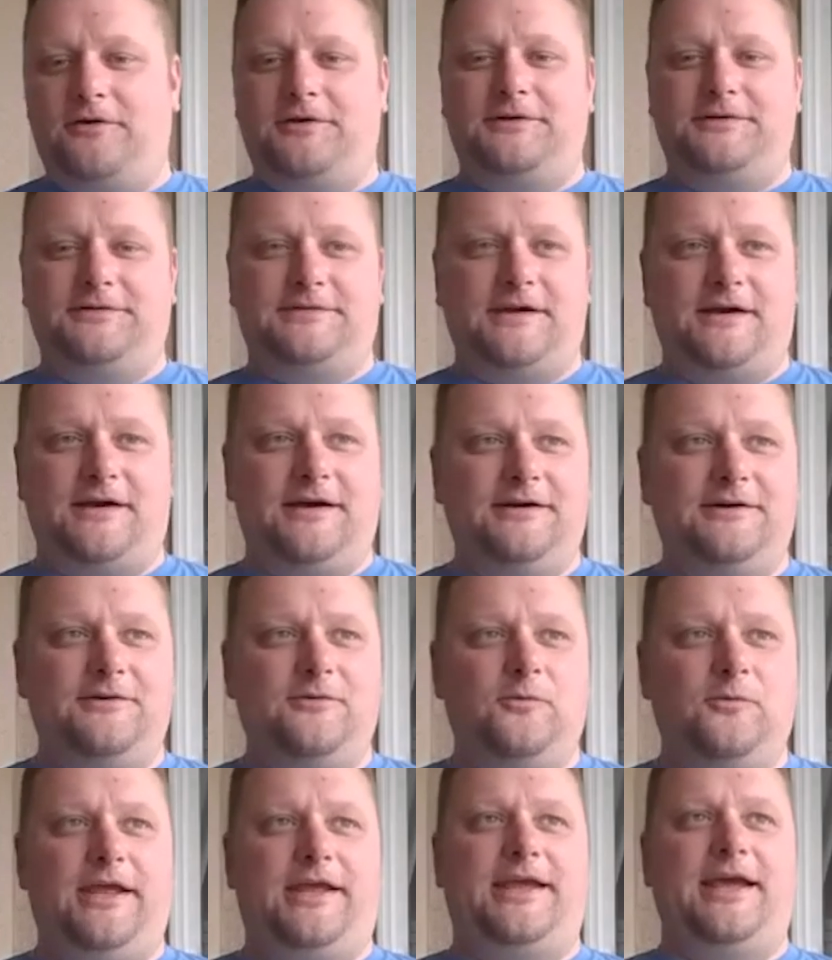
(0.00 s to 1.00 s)
And uh,
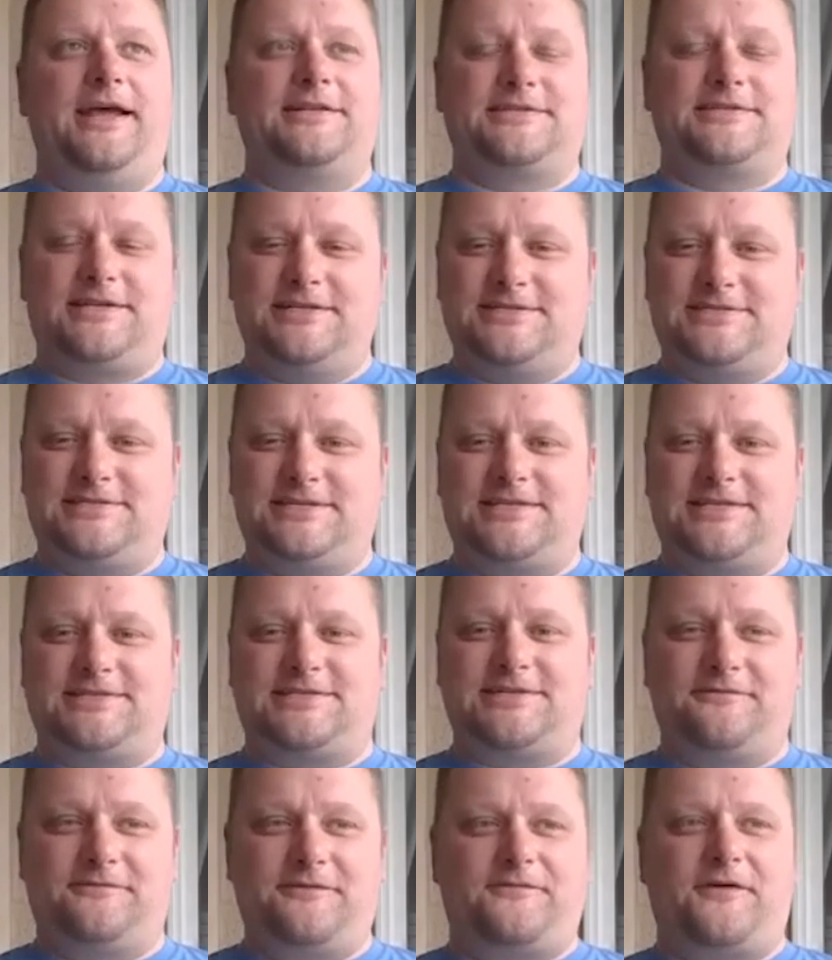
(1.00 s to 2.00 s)
weekends
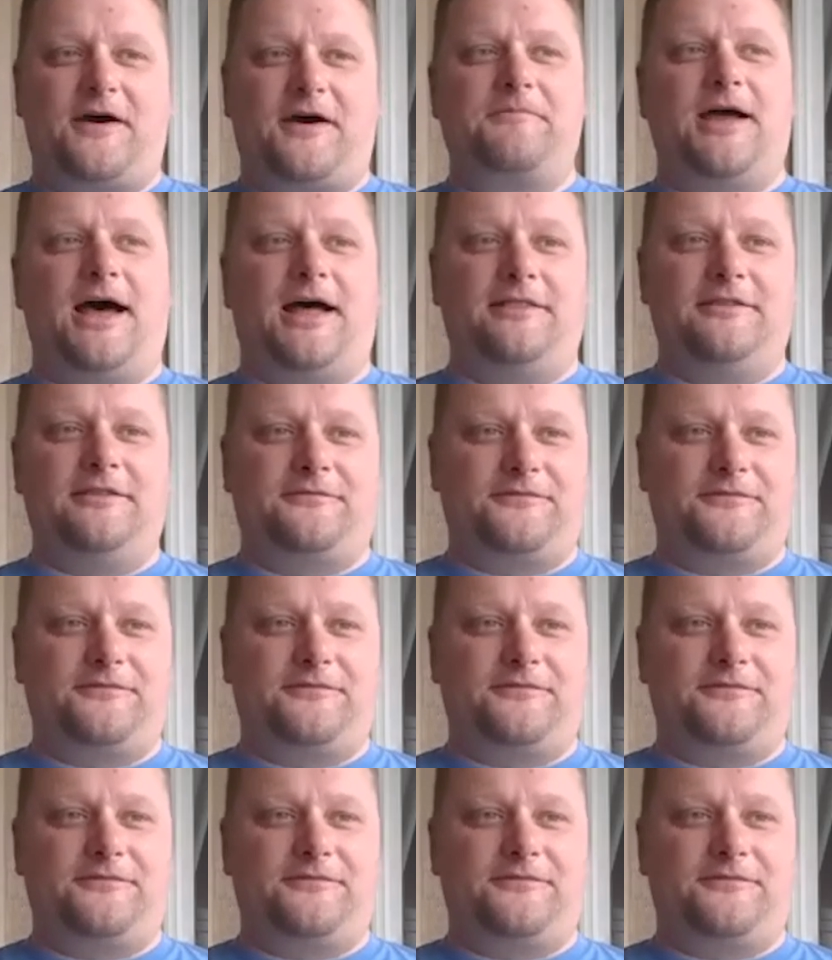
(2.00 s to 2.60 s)
consist of if I'm not in the